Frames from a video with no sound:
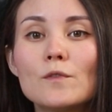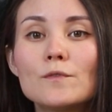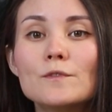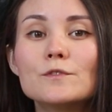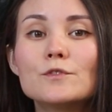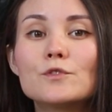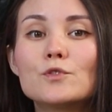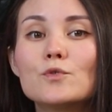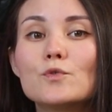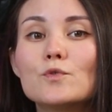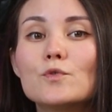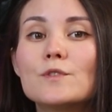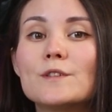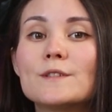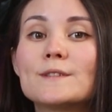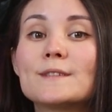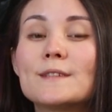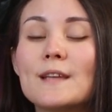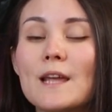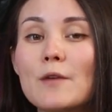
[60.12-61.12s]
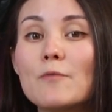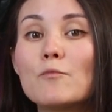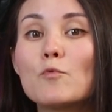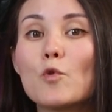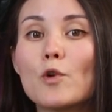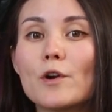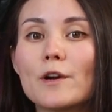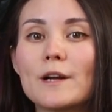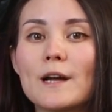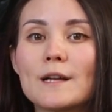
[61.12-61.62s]
often do the same
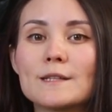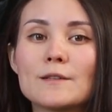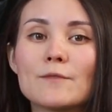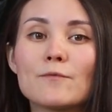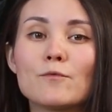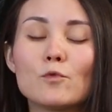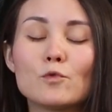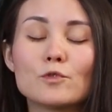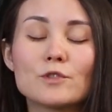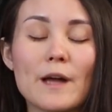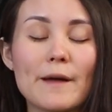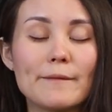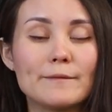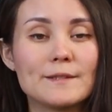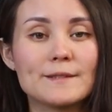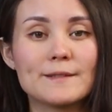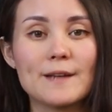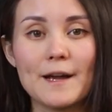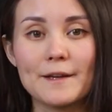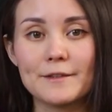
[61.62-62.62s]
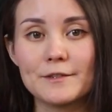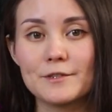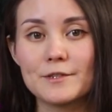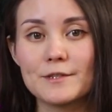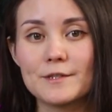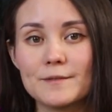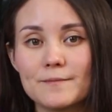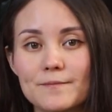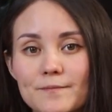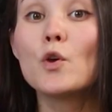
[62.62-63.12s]
work as a full-time
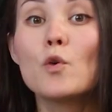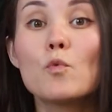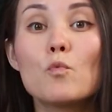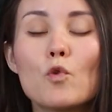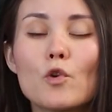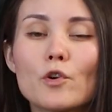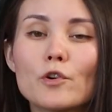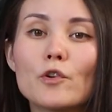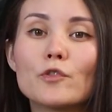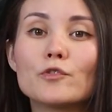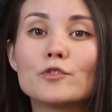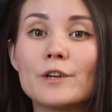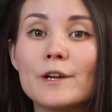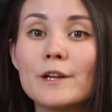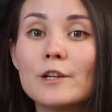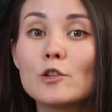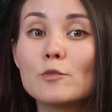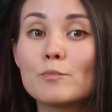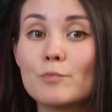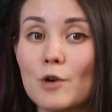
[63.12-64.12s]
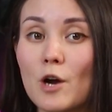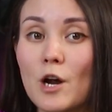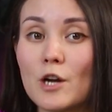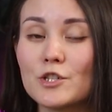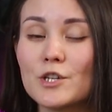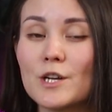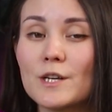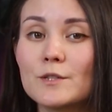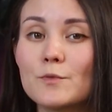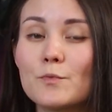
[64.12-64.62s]
designers. You work on real
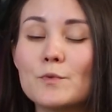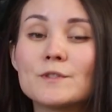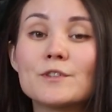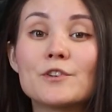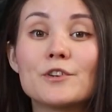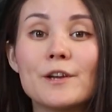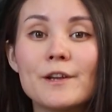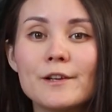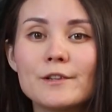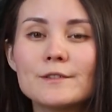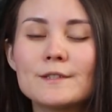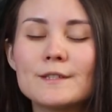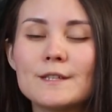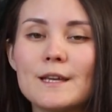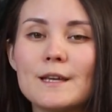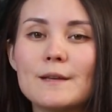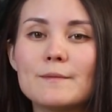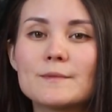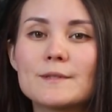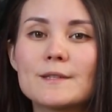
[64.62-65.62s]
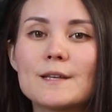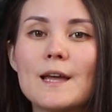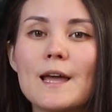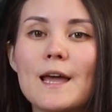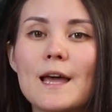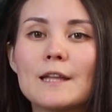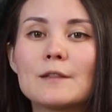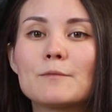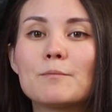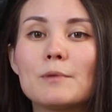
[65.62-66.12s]
projects with real teams
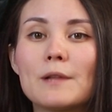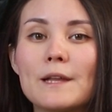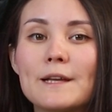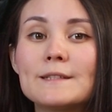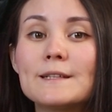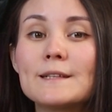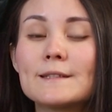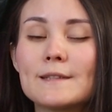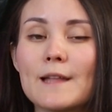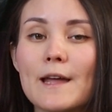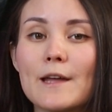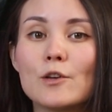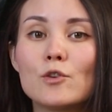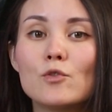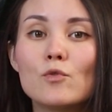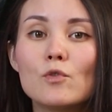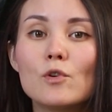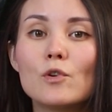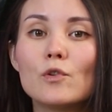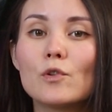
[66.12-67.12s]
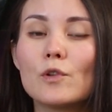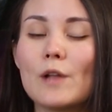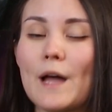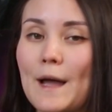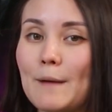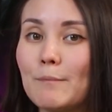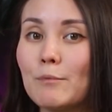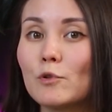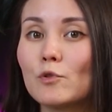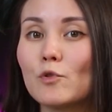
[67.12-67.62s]
at places like Google,
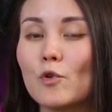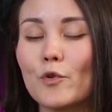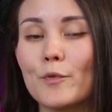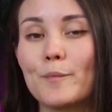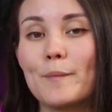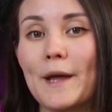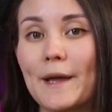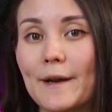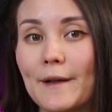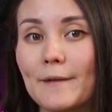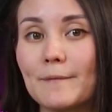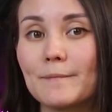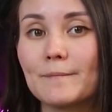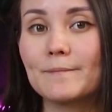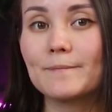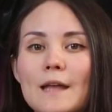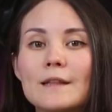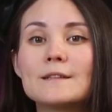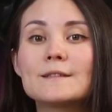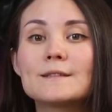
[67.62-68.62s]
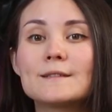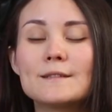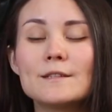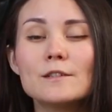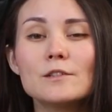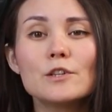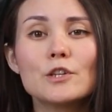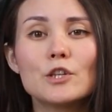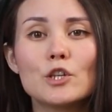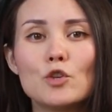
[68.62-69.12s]
Apple, or Meta, and it's
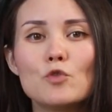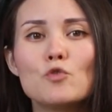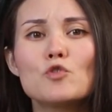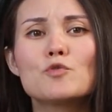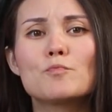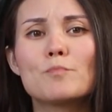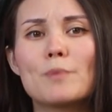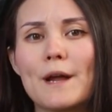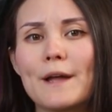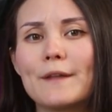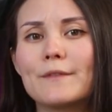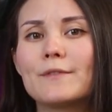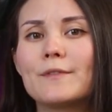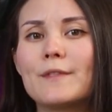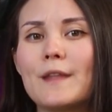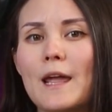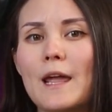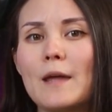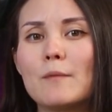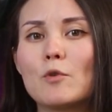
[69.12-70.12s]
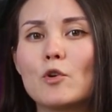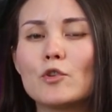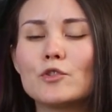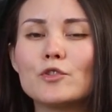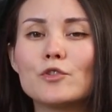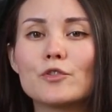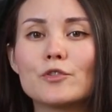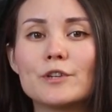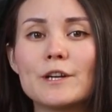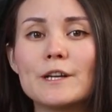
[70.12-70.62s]
still a huge brand name on
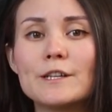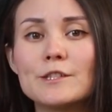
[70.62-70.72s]
your